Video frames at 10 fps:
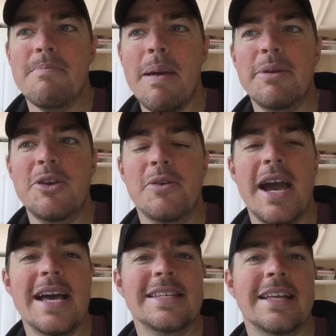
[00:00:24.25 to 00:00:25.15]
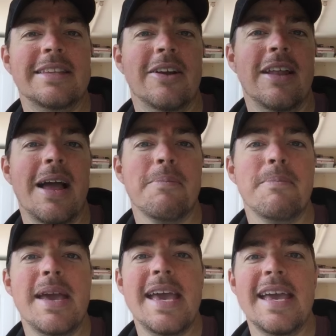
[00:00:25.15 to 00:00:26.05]
Maybe you guys out there like
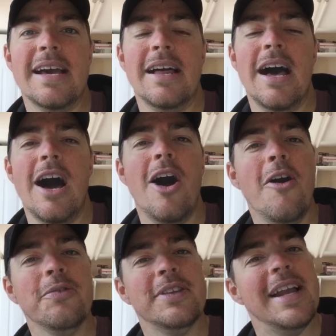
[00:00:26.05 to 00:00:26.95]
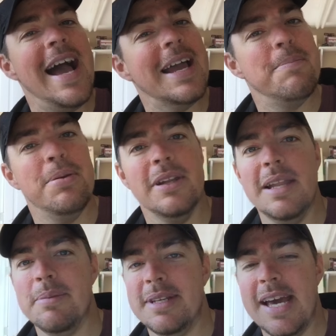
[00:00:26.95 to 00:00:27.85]
me, often I can put
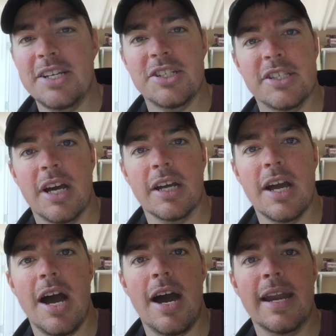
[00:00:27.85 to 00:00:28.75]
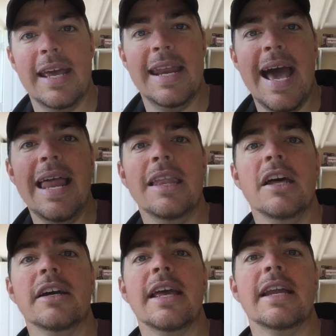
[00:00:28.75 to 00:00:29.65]
limitations on God, and I
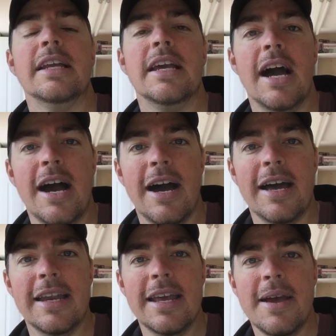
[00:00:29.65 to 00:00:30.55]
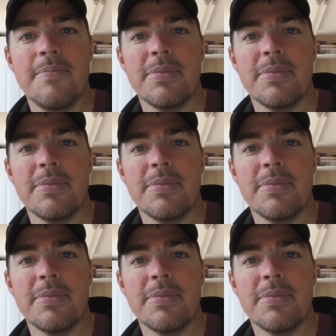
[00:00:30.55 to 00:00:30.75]
look at God